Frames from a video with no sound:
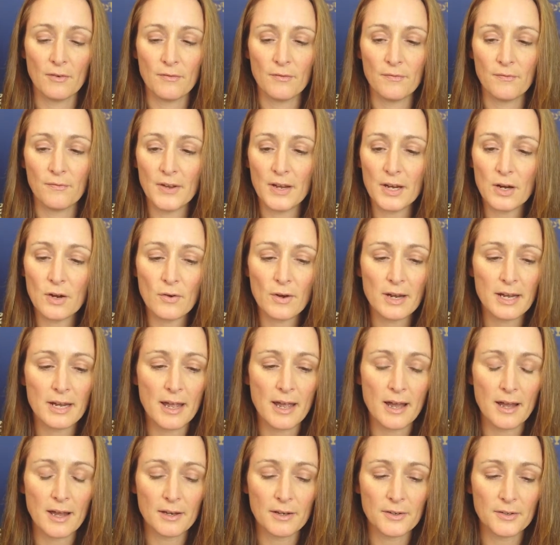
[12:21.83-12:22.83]
figuring
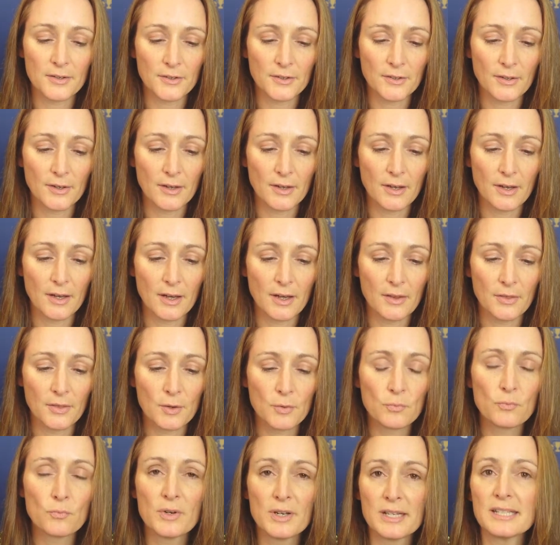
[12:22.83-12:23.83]
out
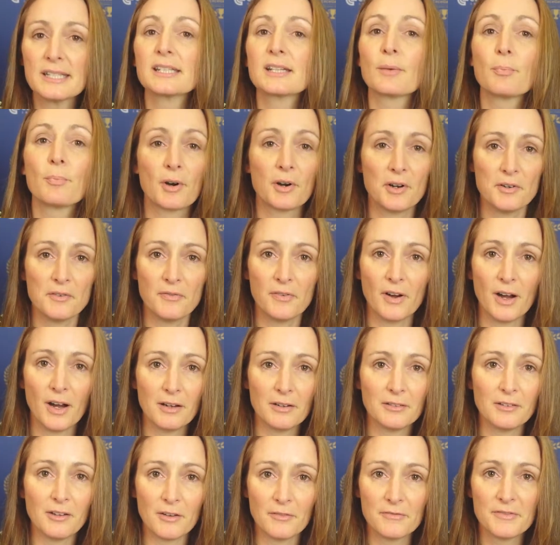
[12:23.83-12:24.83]
the risk
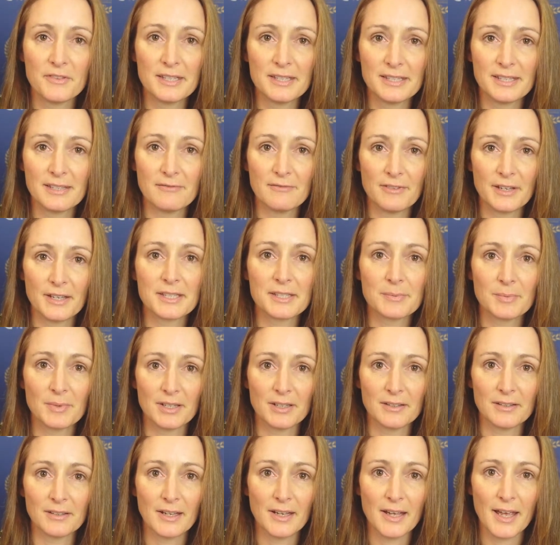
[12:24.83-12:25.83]
profile of this
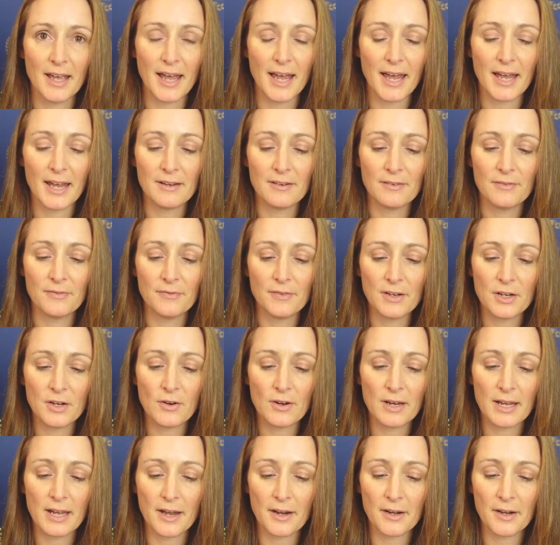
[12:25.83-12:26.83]
investment and
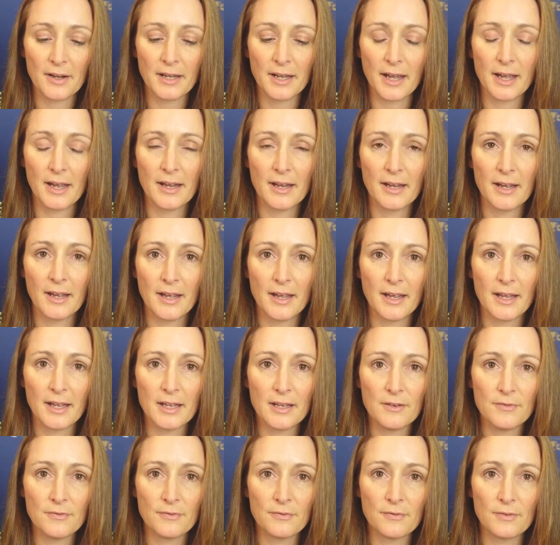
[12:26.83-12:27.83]
figuring out, okay,
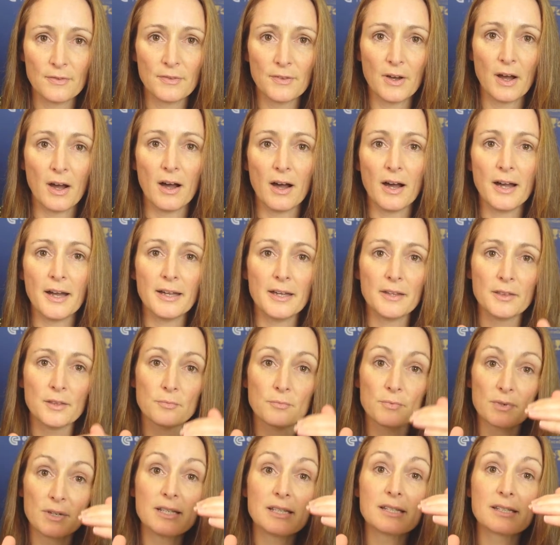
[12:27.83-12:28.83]
if the higher the
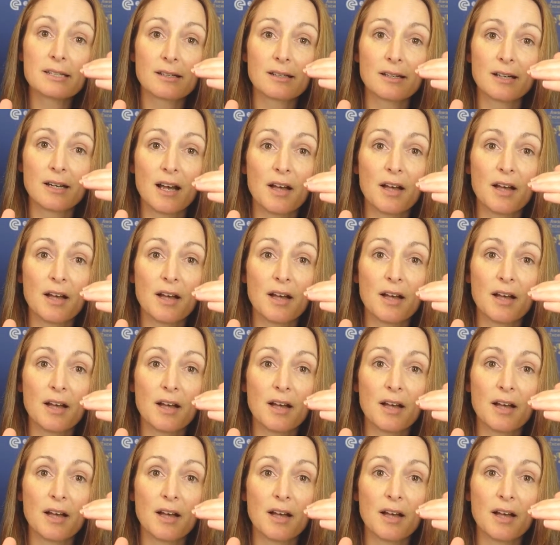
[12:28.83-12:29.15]
risk,